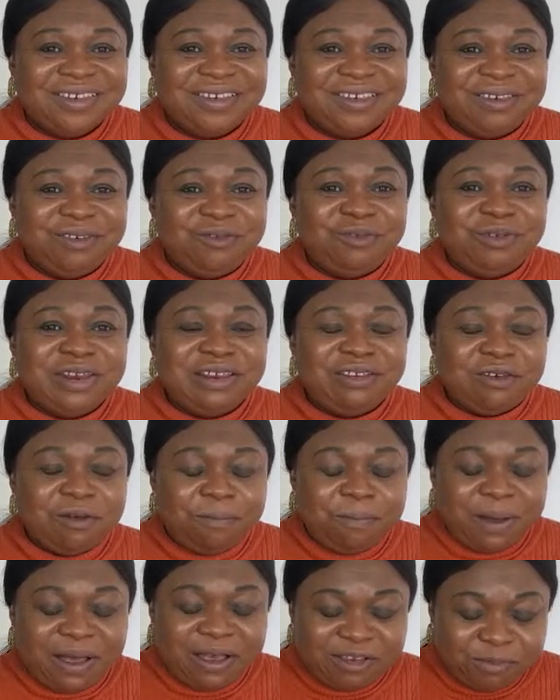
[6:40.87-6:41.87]
You need your
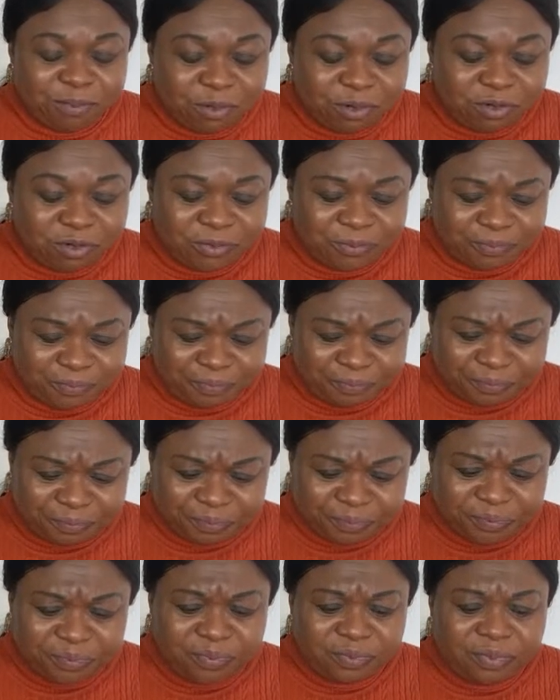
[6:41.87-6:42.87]
passport.
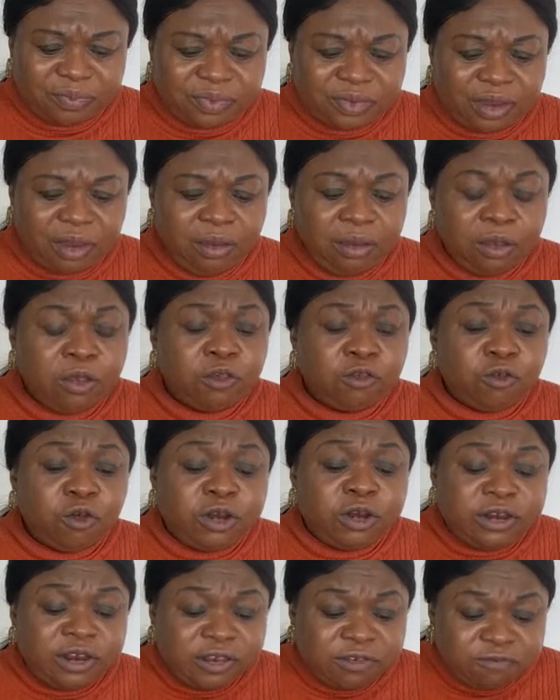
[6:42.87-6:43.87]
So
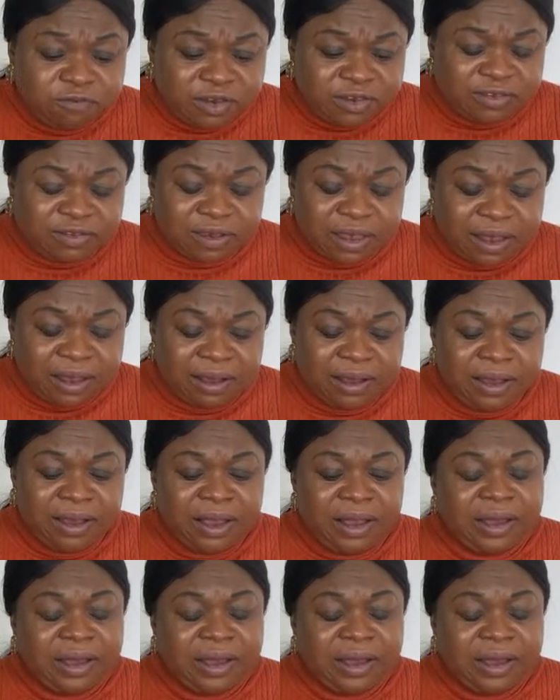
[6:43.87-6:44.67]
this visa